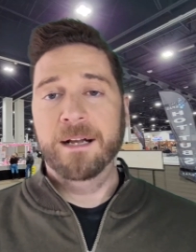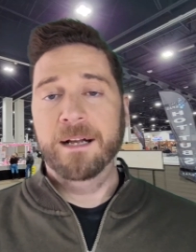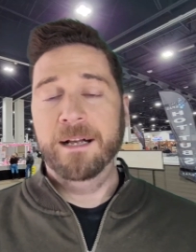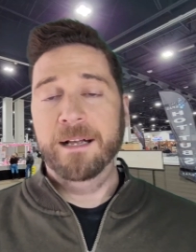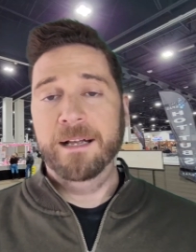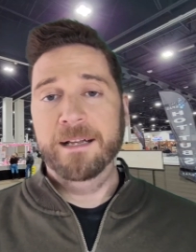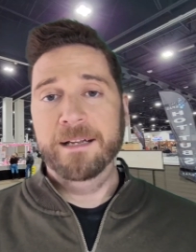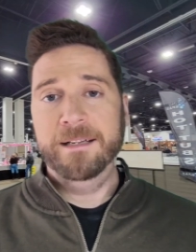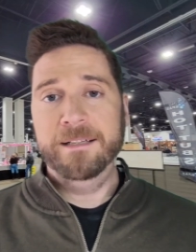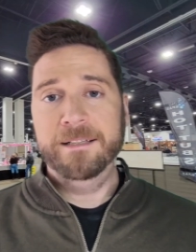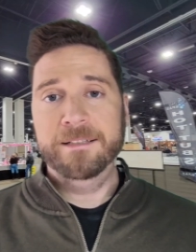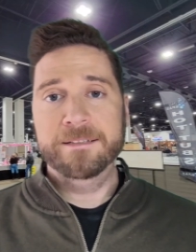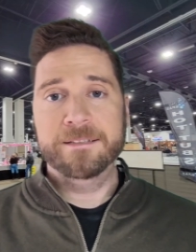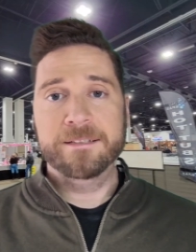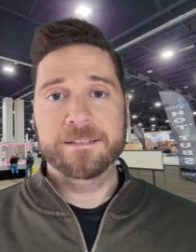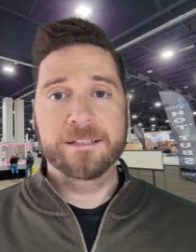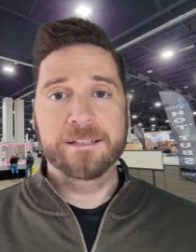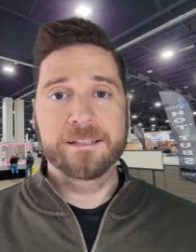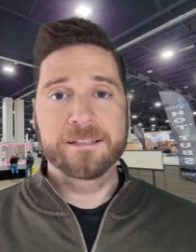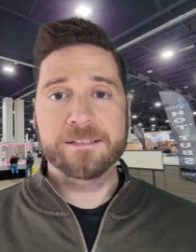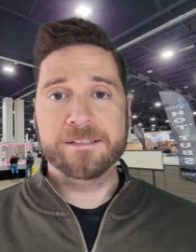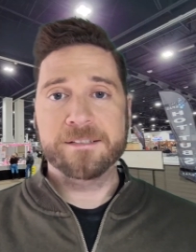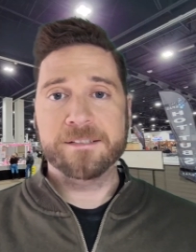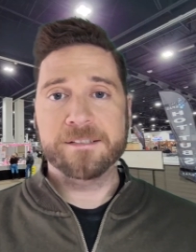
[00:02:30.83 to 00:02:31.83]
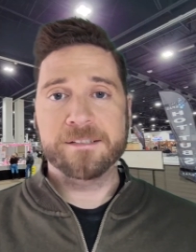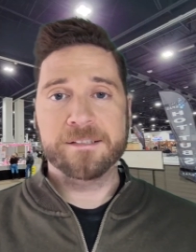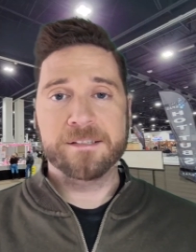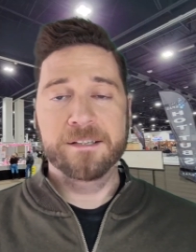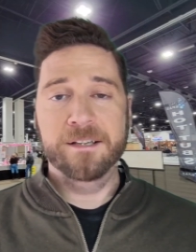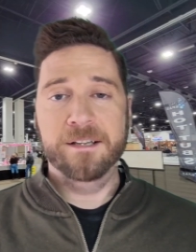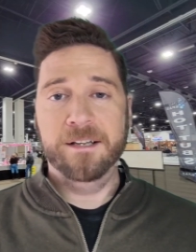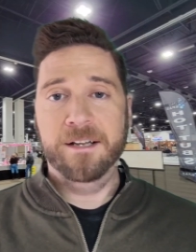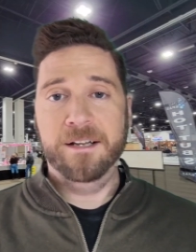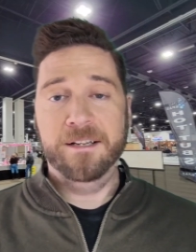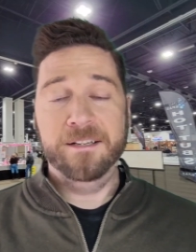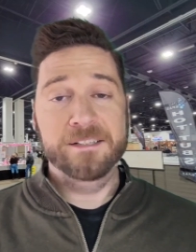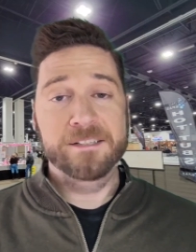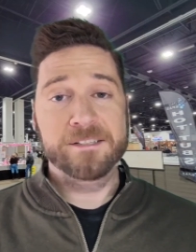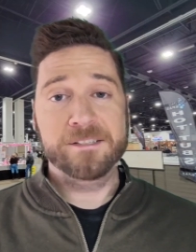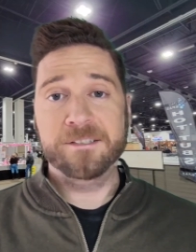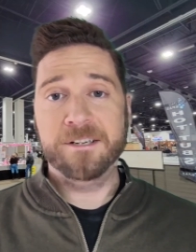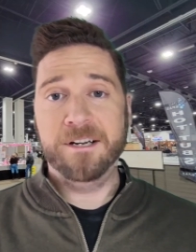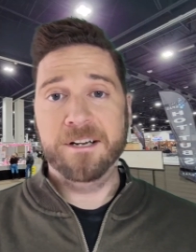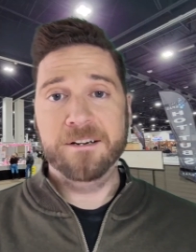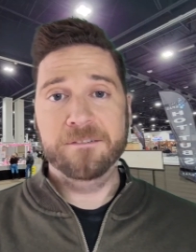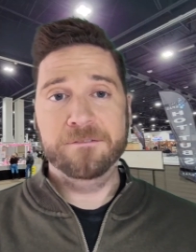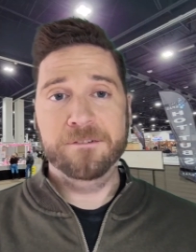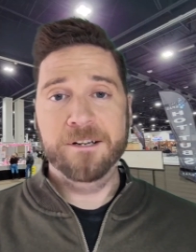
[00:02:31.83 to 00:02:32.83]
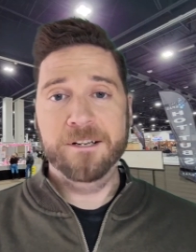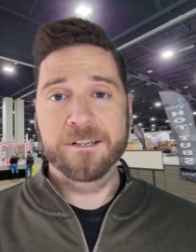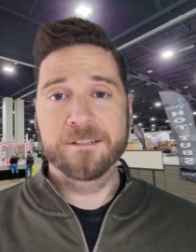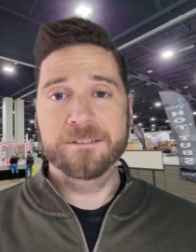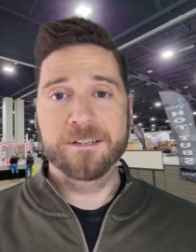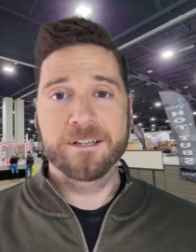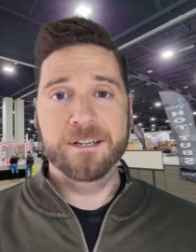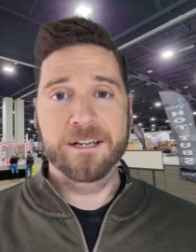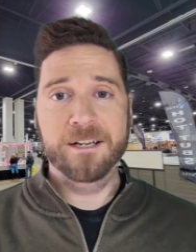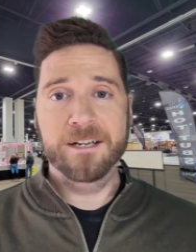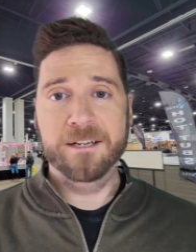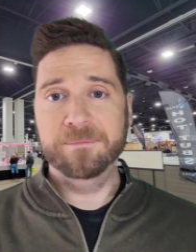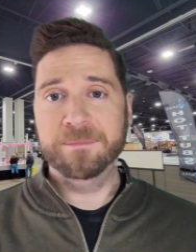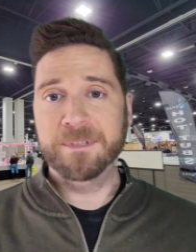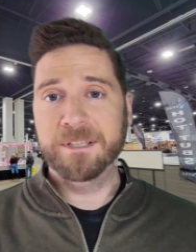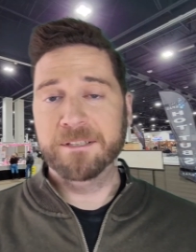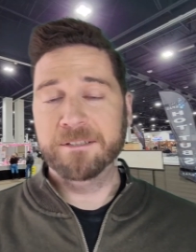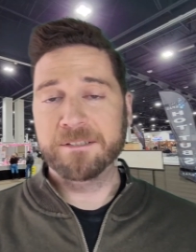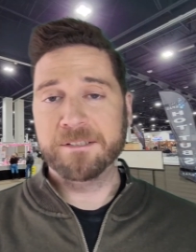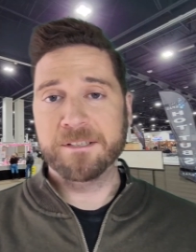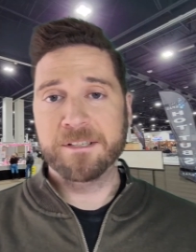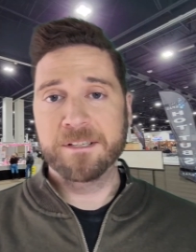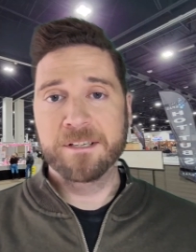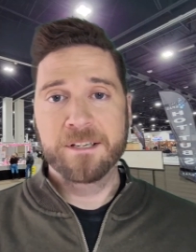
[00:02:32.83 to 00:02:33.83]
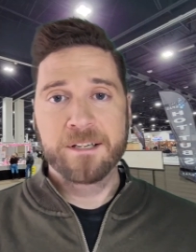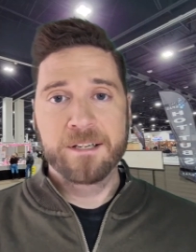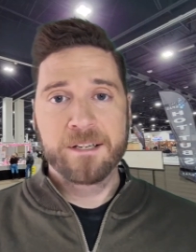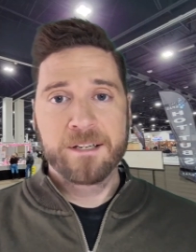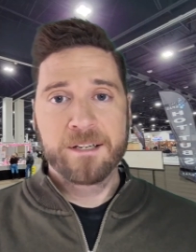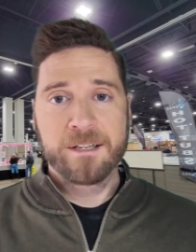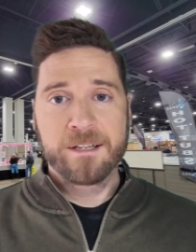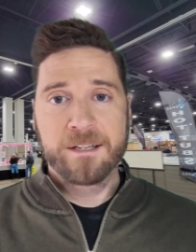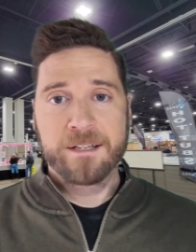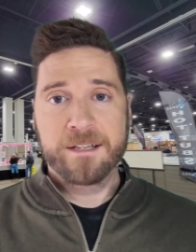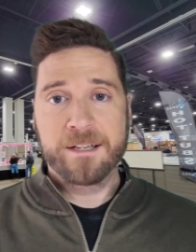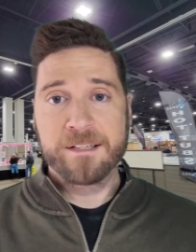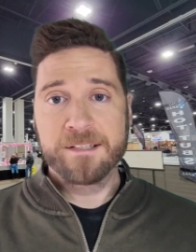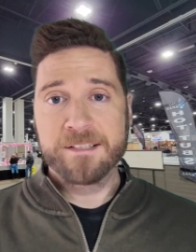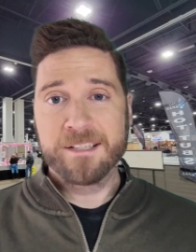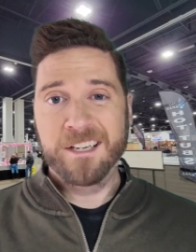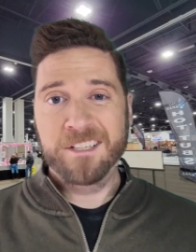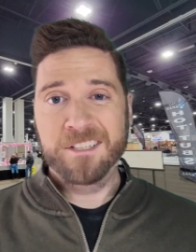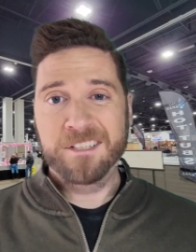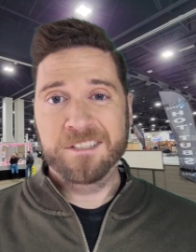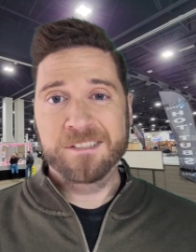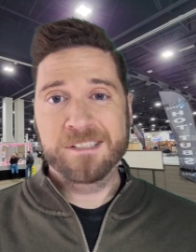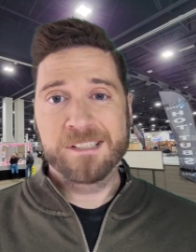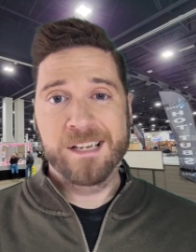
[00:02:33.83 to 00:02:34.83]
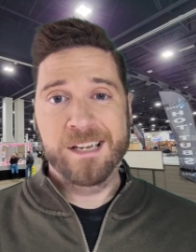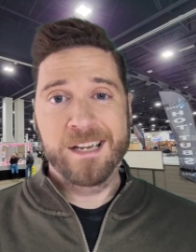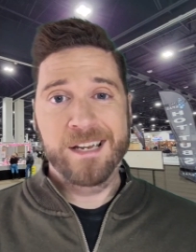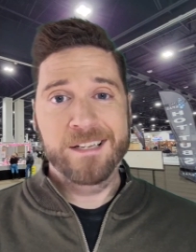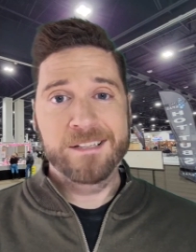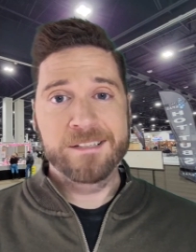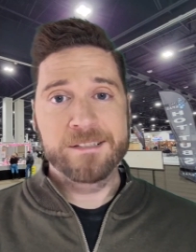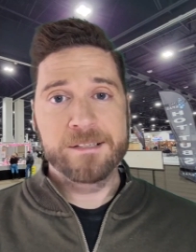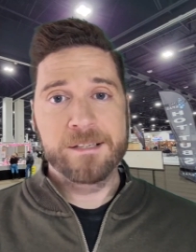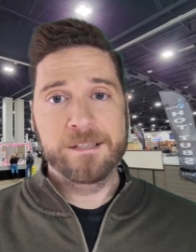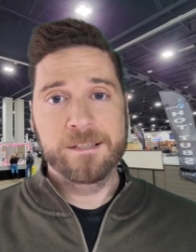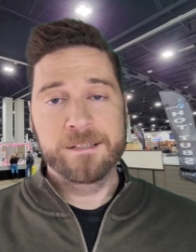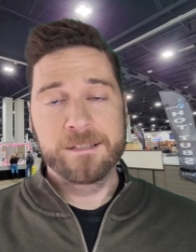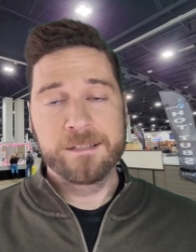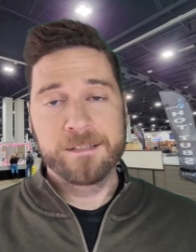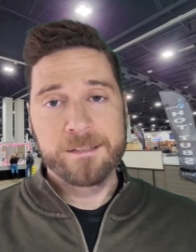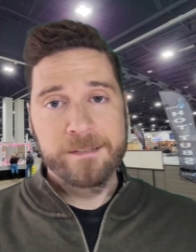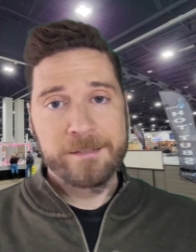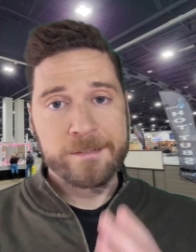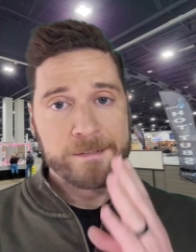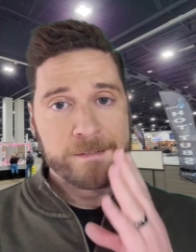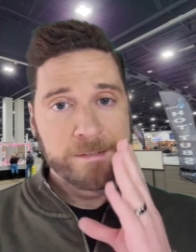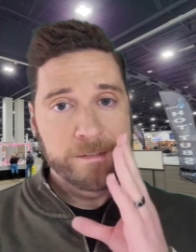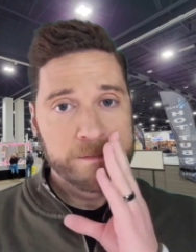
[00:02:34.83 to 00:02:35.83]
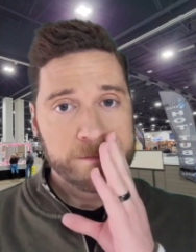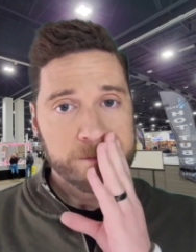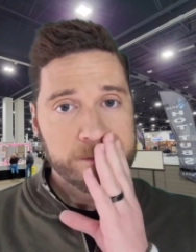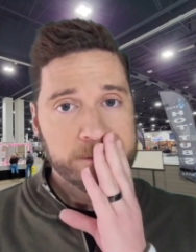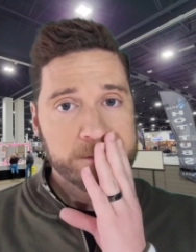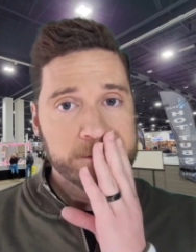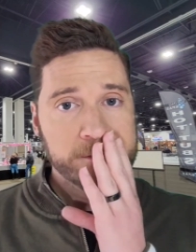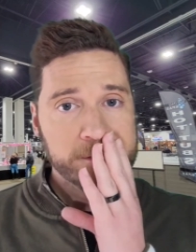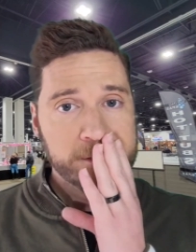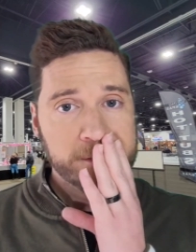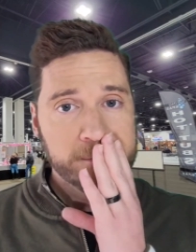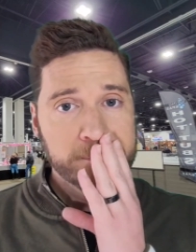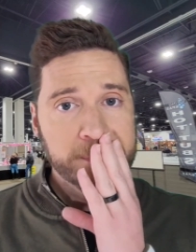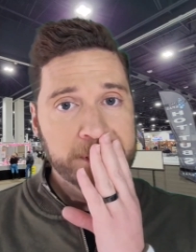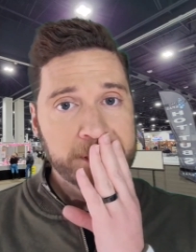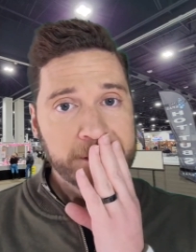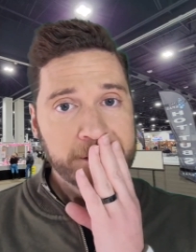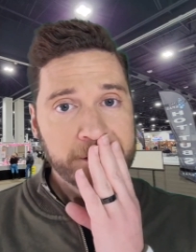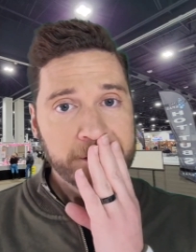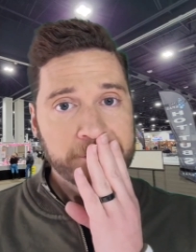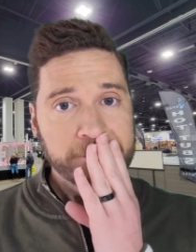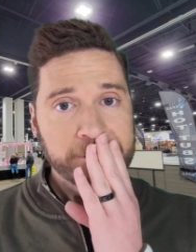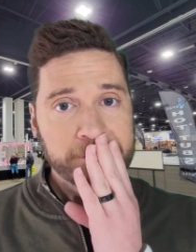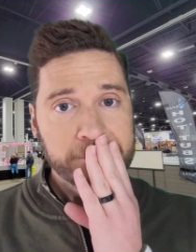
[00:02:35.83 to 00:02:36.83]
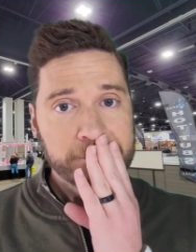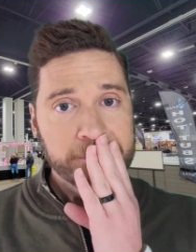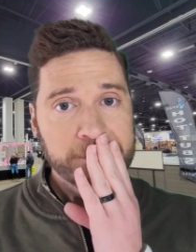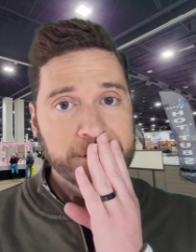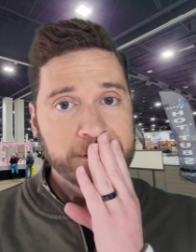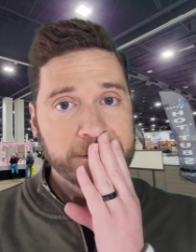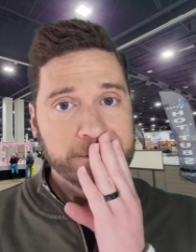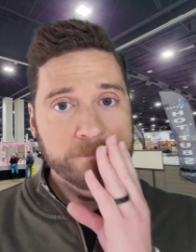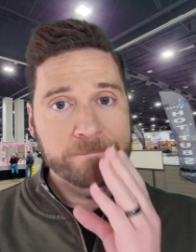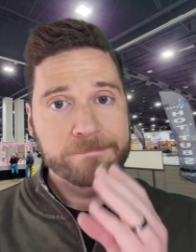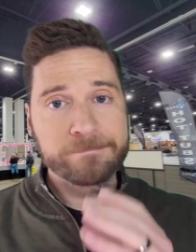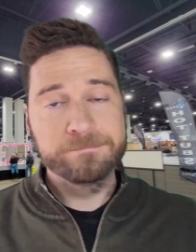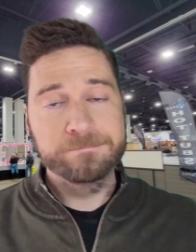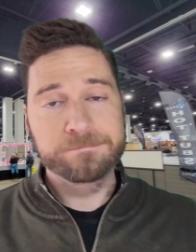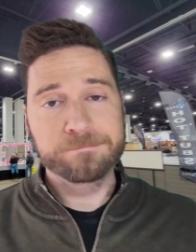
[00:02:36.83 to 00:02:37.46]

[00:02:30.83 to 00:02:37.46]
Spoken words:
and it's a lot of fun. There's concession stands. There's also some beer if you want.